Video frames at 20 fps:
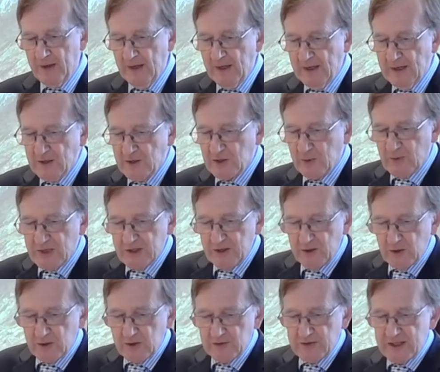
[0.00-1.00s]
So when you
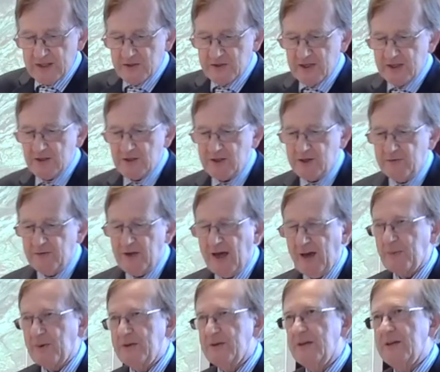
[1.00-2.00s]
look at these things that have
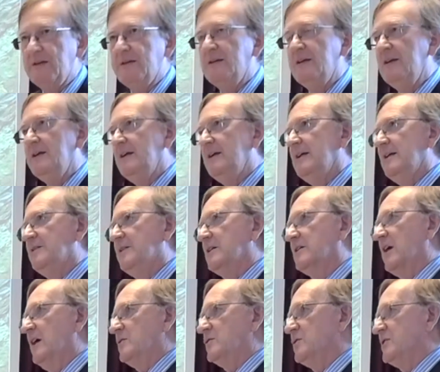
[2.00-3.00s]
happened in the
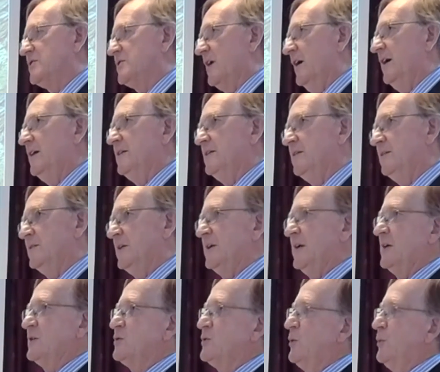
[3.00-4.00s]
countryside and in the
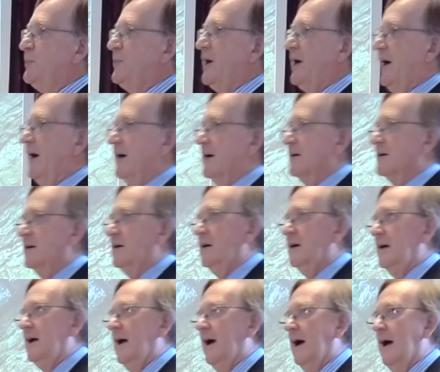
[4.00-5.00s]
national park,
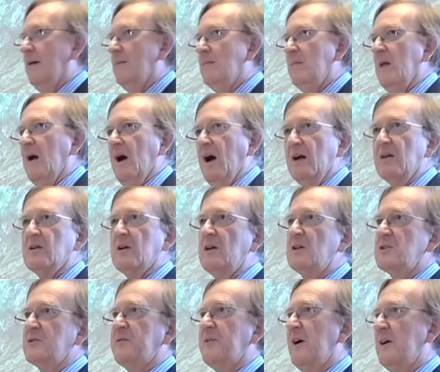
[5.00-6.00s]
I'll go
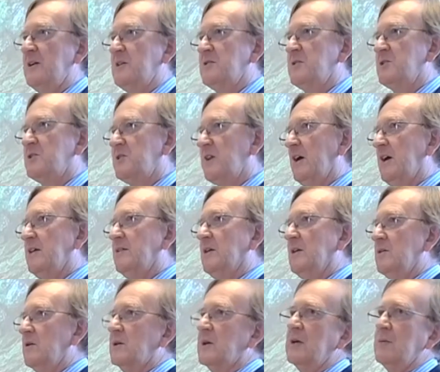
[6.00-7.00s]
as far as to say
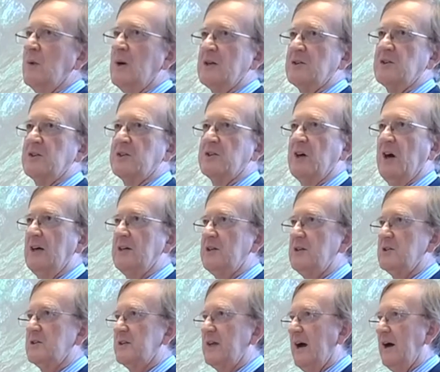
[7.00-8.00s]
that looking where society
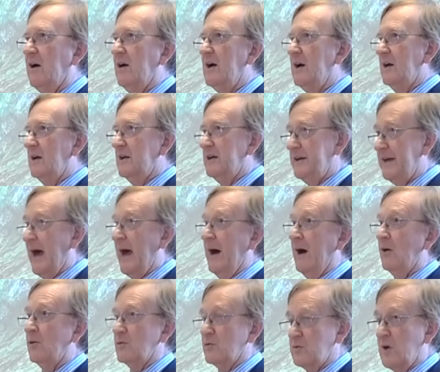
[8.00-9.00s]
is now,
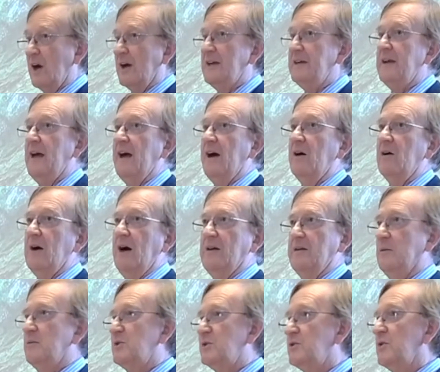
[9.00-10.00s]
right now,
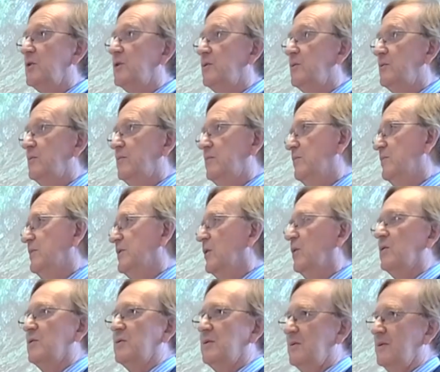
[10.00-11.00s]
and I'm sure you would
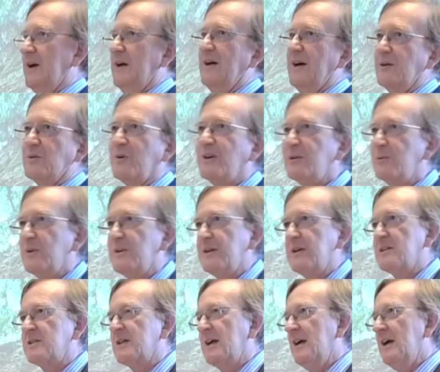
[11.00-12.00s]
all agree with
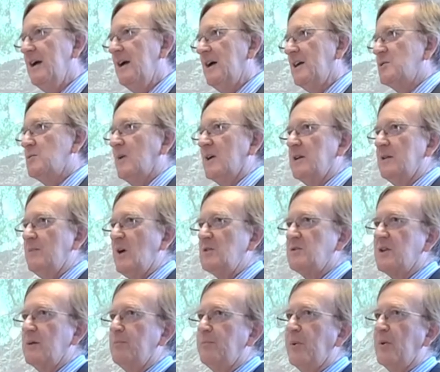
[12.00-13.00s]
this, is one of the
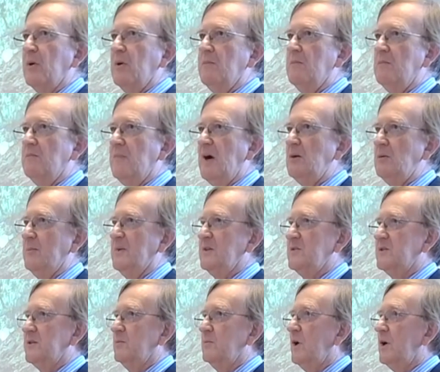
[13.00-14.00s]
most important
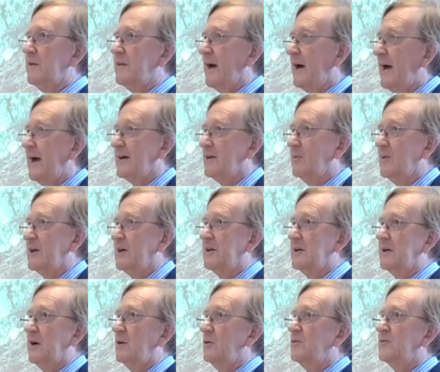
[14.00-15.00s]
moments in where the heck we're going
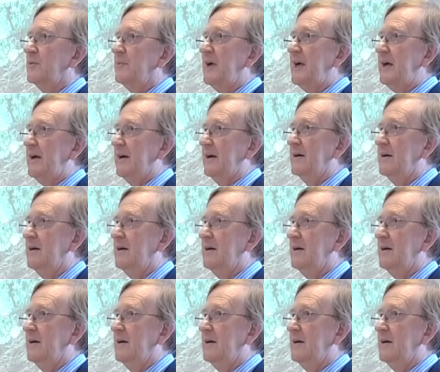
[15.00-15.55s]
to go from here